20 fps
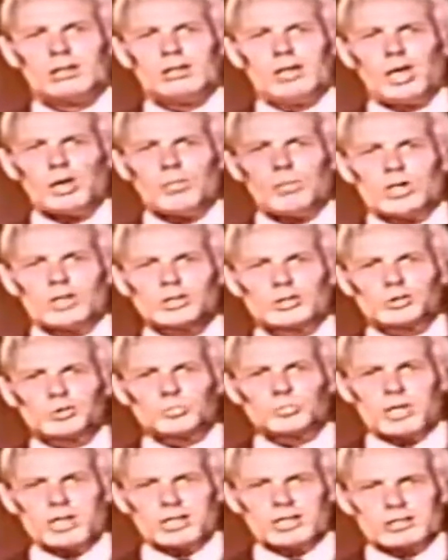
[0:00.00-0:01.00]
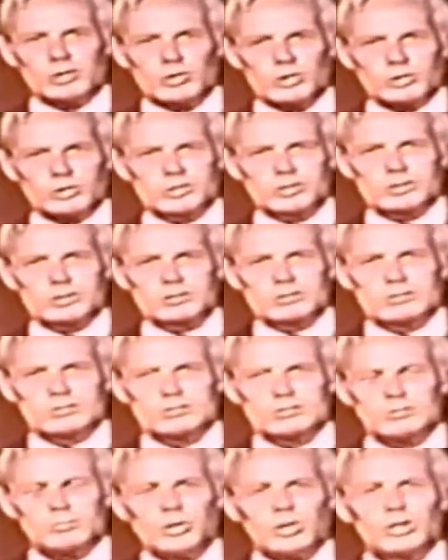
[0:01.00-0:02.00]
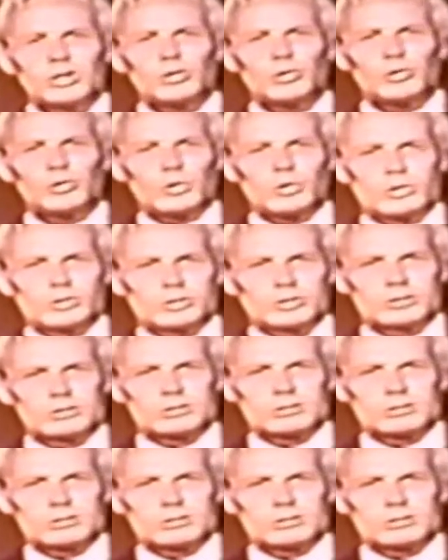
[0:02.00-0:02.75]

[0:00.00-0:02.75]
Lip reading: MS is my cause. Make it yours.